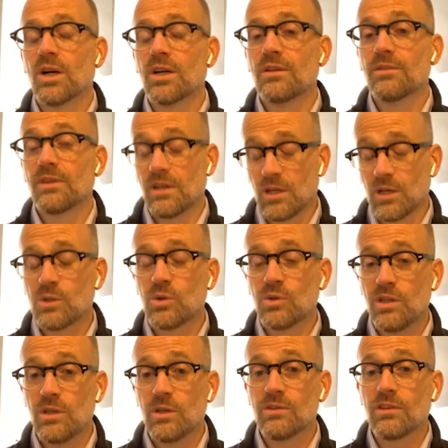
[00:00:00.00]
one of the local
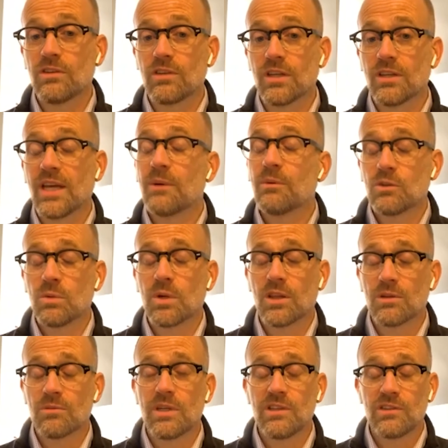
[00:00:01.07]
news, is that was one
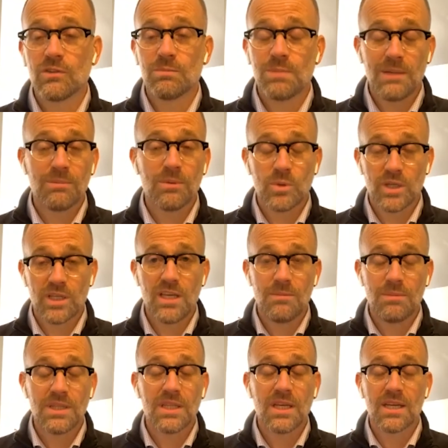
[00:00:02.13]
of the reasons people were
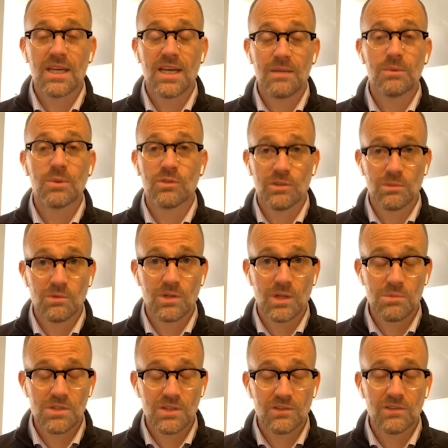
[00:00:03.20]
keeping their cable
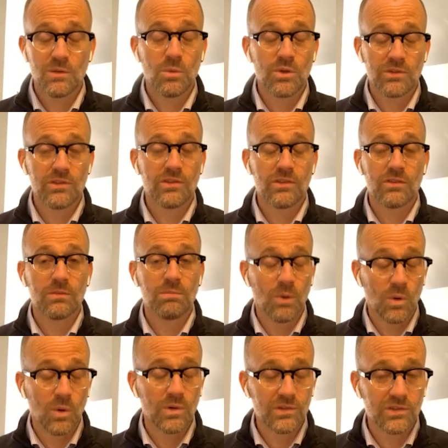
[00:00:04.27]
subscriptions. It wasn't just
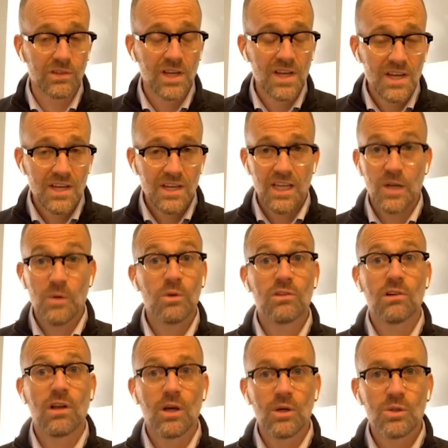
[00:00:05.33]
sports, it
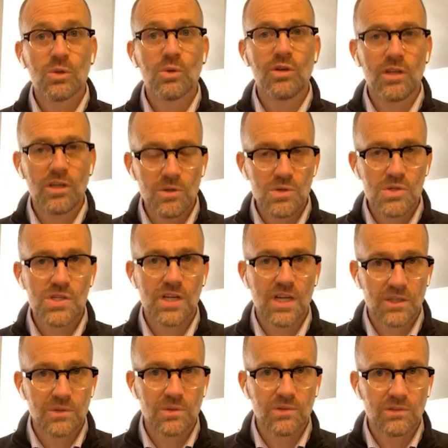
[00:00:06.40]
was local news
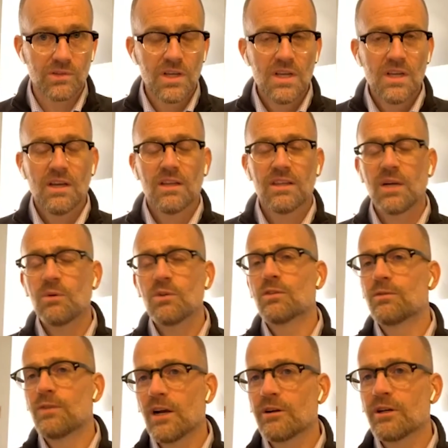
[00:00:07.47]
channels. And that
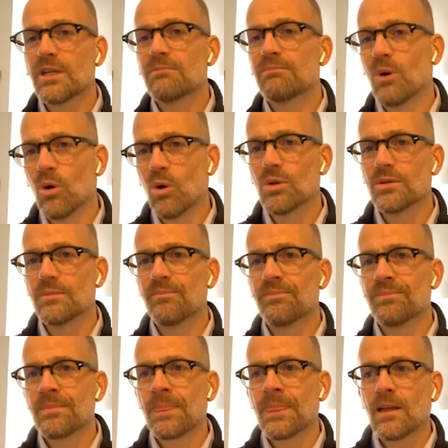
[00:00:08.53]
was very
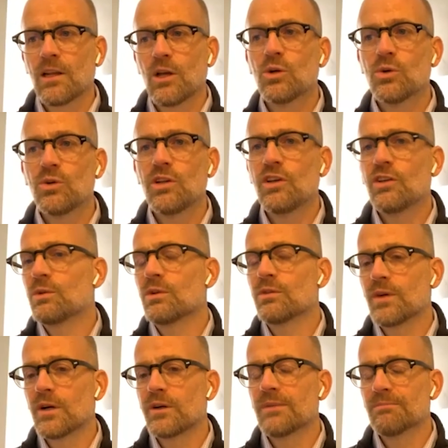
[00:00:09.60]
important. Local news was
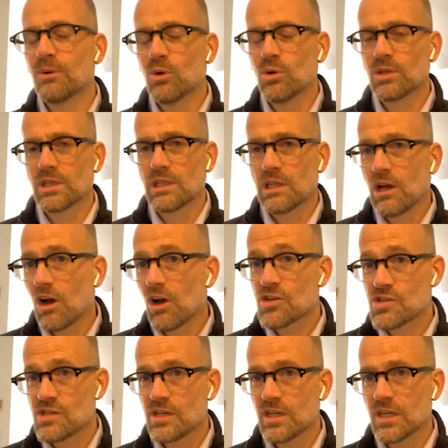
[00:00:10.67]
very important
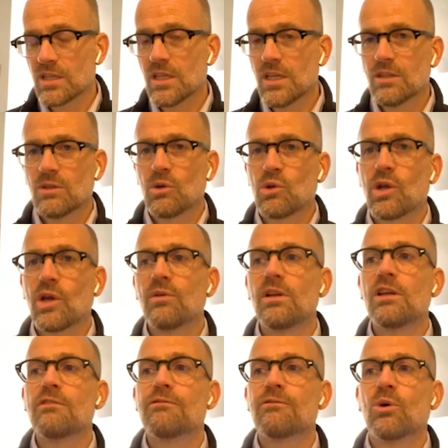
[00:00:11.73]
last year, not
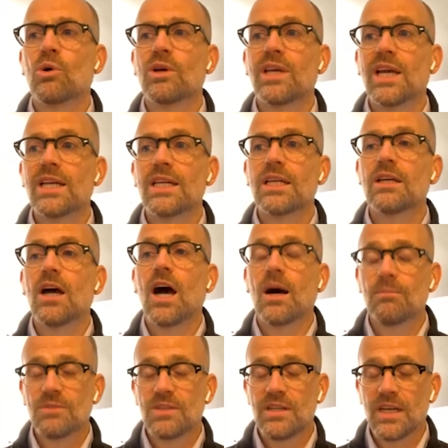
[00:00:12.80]
only for getting
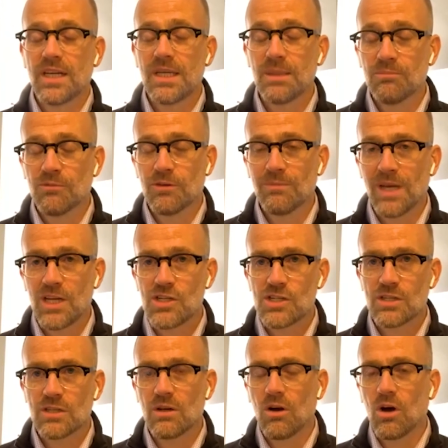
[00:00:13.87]
up-to-date
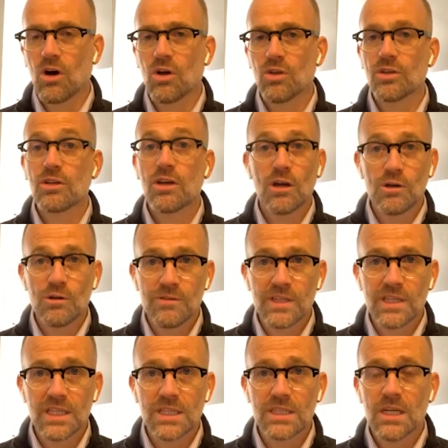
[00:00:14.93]
information on
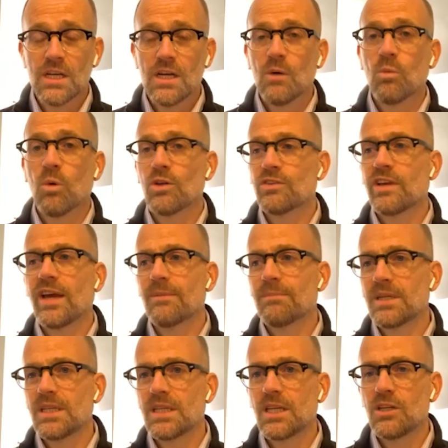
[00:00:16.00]
COVID, what's
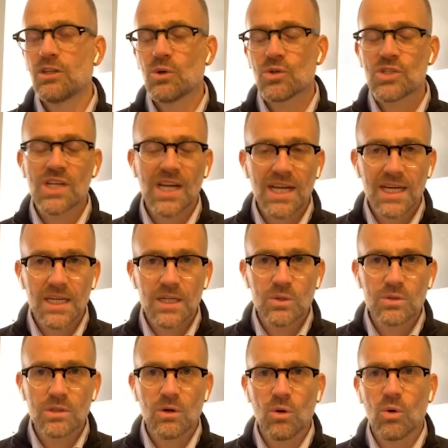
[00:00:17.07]
happening in your
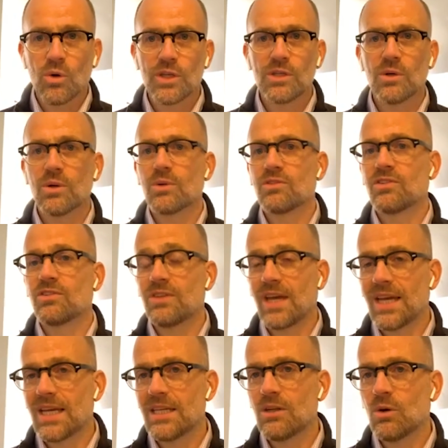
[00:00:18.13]
town or your
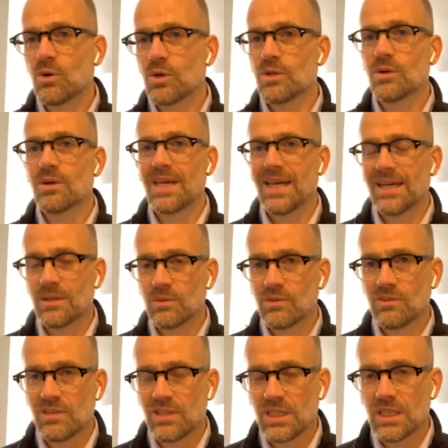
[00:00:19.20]
state or your
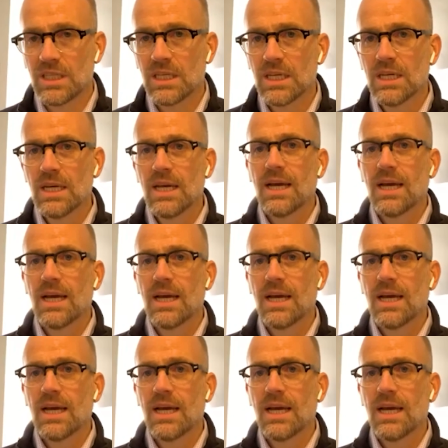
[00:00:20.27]
county,